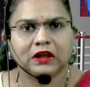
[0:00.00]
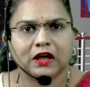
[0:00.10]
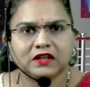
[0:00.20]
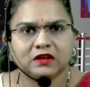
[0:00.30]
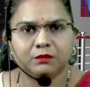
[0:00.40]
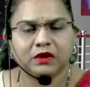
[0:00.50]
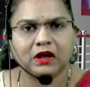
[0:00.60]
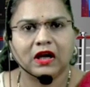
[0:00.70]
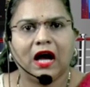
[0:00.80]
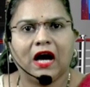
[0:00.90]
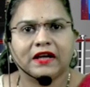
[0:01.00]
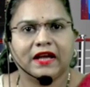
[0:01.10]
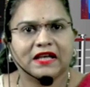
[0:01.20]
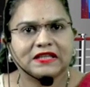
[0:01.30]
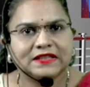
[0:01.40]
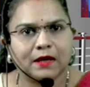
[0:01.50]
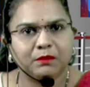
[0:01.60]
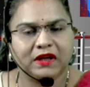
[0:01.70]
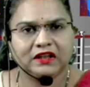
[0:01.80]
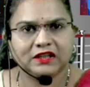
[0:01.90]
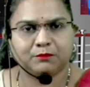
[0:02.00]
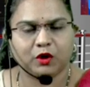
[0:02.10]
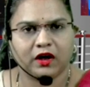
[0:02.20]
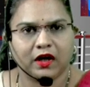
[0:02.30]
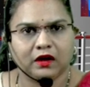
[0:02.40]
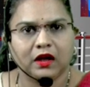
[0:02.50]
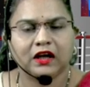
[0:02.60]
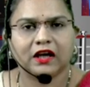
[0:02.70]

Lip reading: Customer are accepting this product.